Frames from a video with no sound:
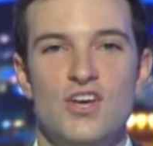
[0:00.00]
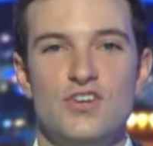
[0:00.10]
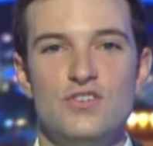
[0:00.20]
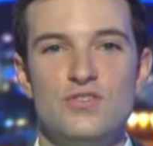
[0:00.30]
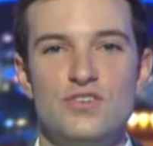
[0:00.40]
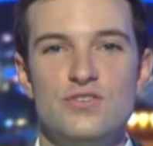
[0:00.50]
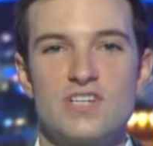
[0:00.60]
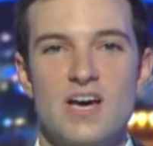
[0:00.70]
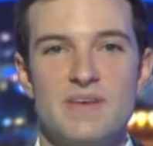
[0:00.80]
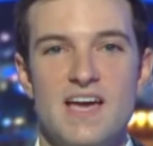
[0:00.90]
New
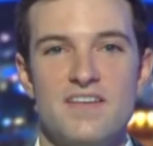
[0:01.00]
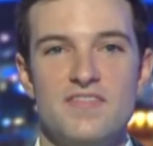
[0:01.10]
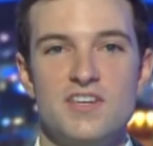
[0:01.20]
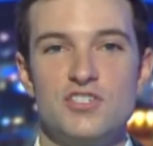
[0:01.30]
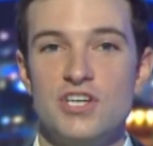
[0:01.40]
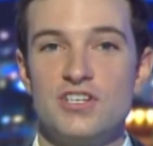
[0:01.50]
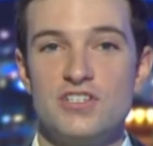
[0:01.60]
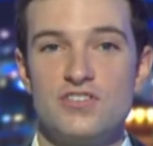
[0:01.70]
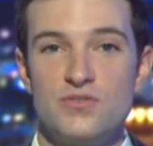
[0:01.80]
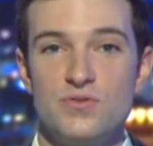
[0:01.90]
news coming out of the
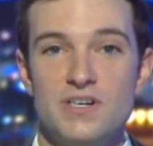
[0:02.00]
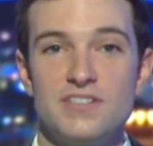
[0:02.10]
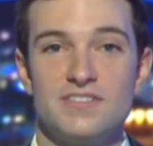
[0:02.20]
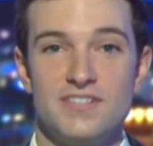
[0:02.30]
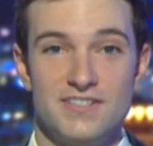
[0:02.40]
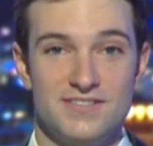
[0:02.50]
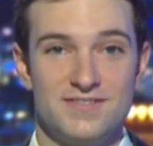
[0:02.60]
Chasauta.